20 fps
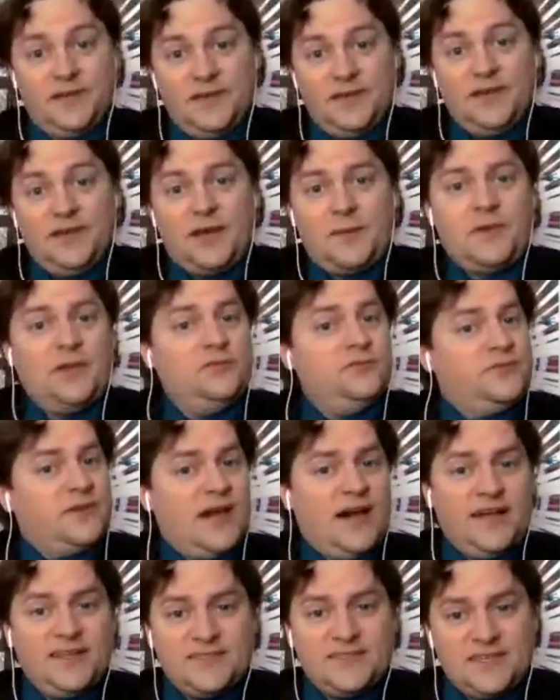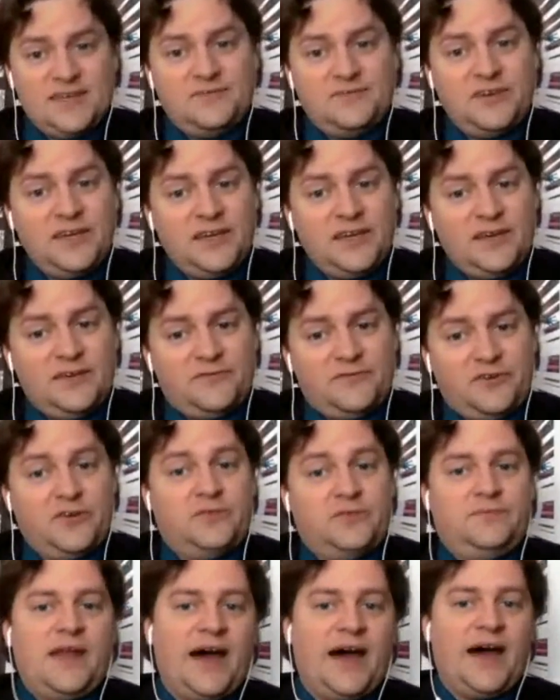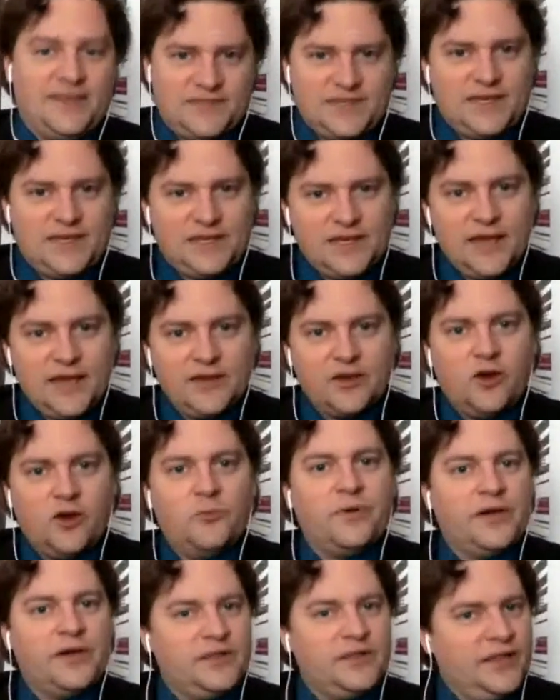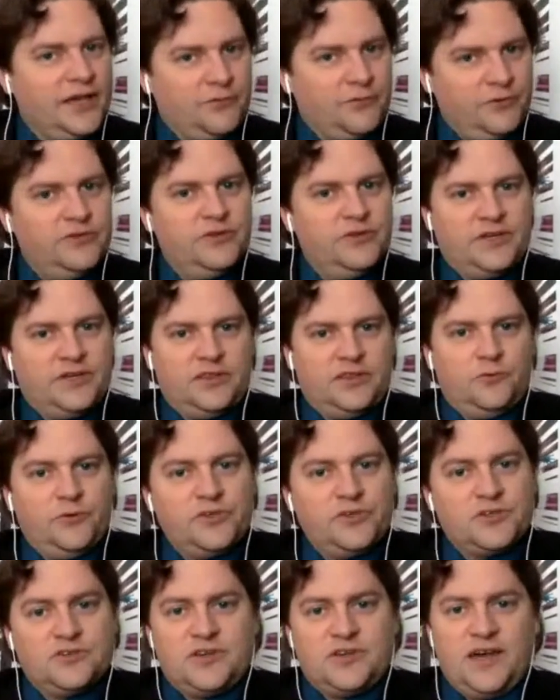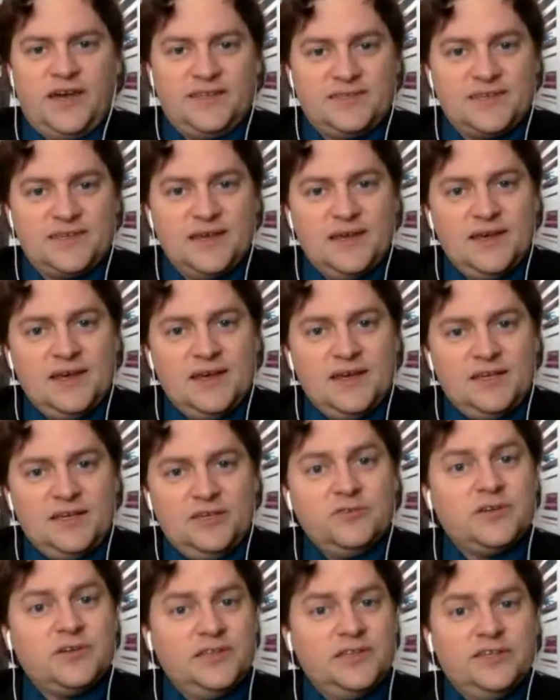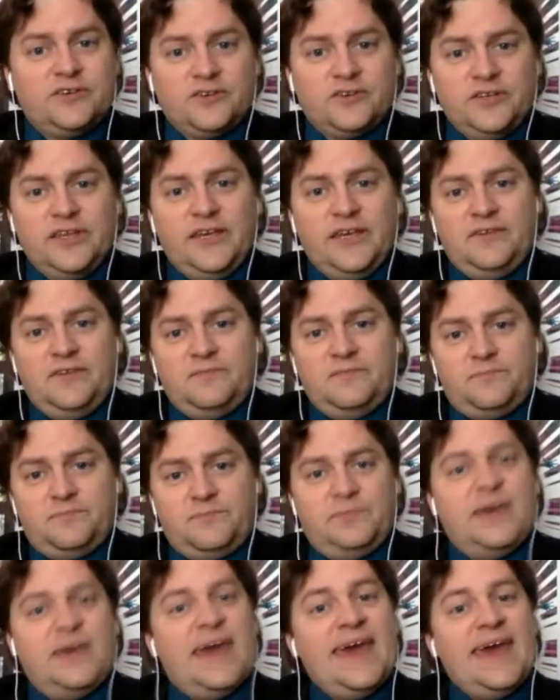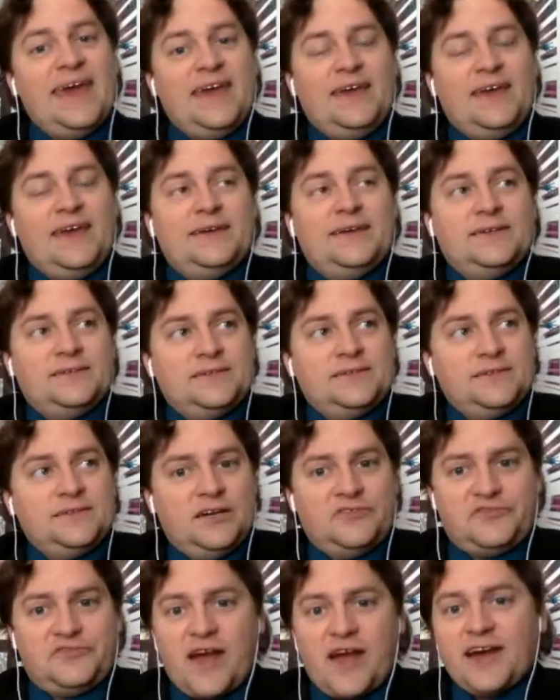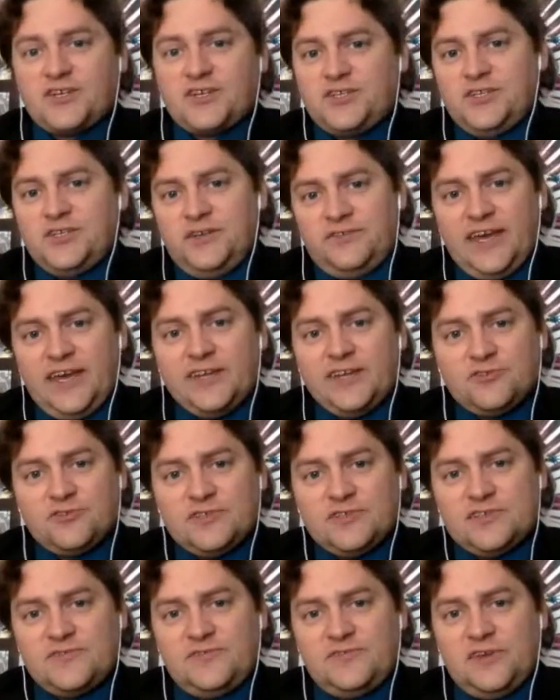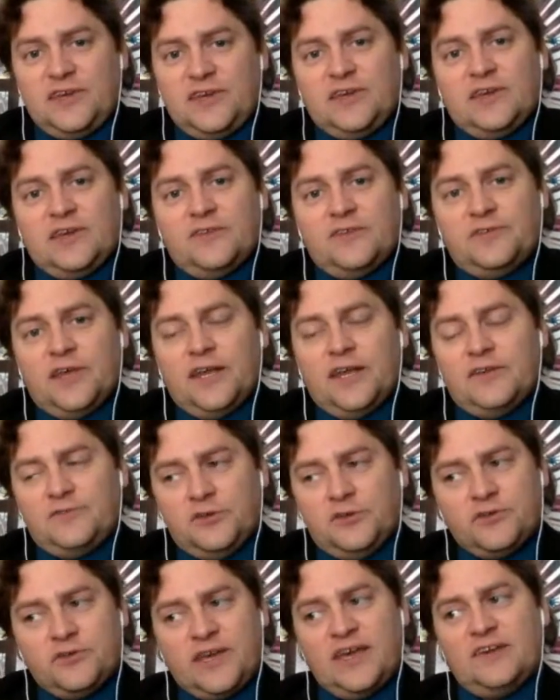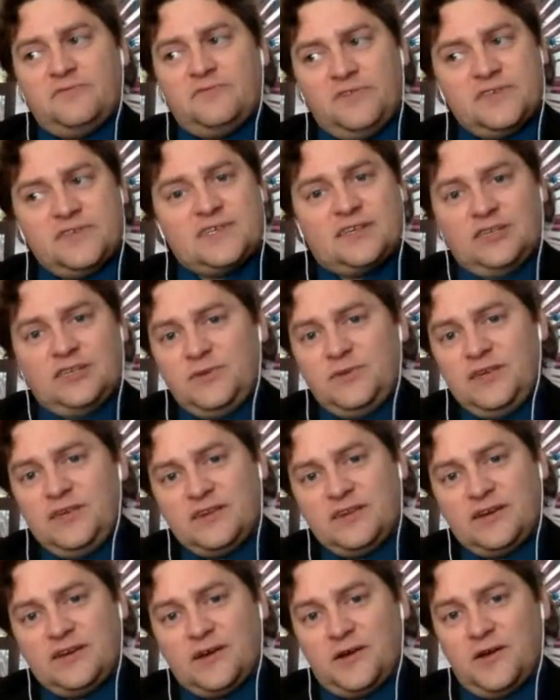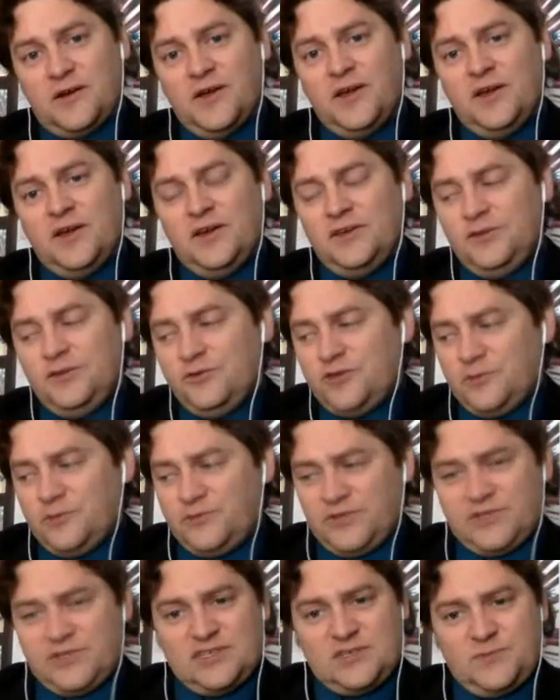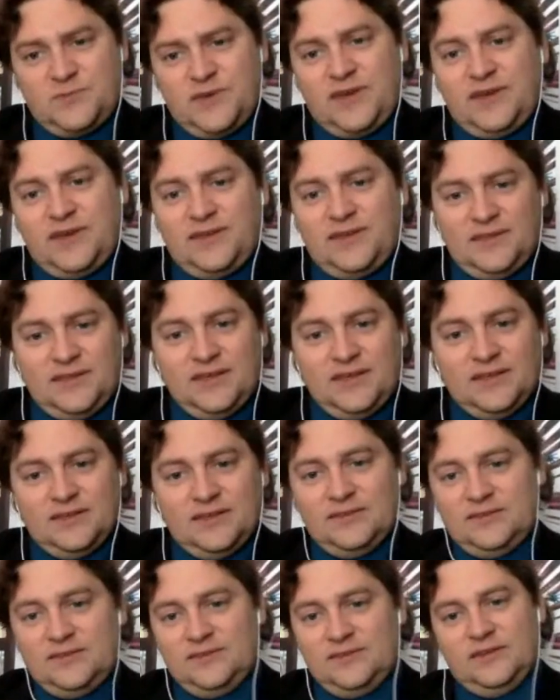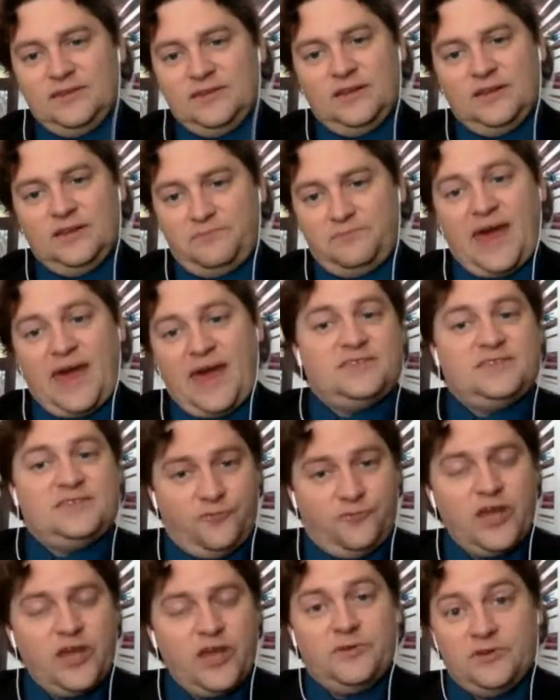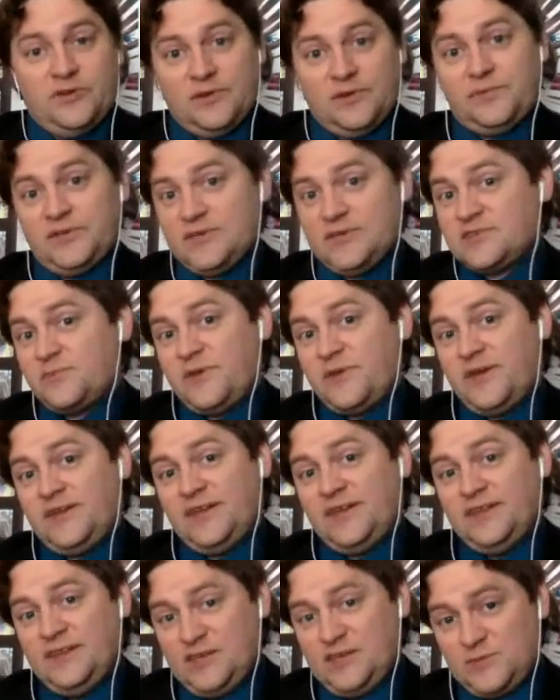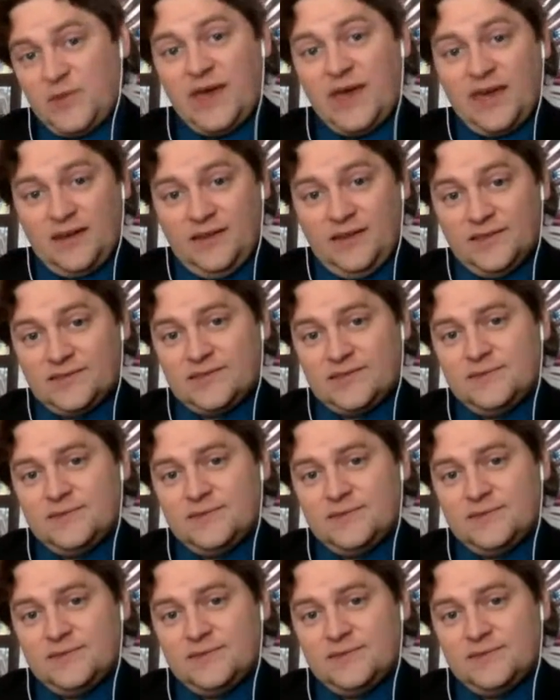I mean, Con TV for non-San Diego, but like when you look at the Wizard Cons, you can literally pay a fraction of the entrance fee, and if you can't physically be there, you can participate in a passive way, but you can participate in these panels.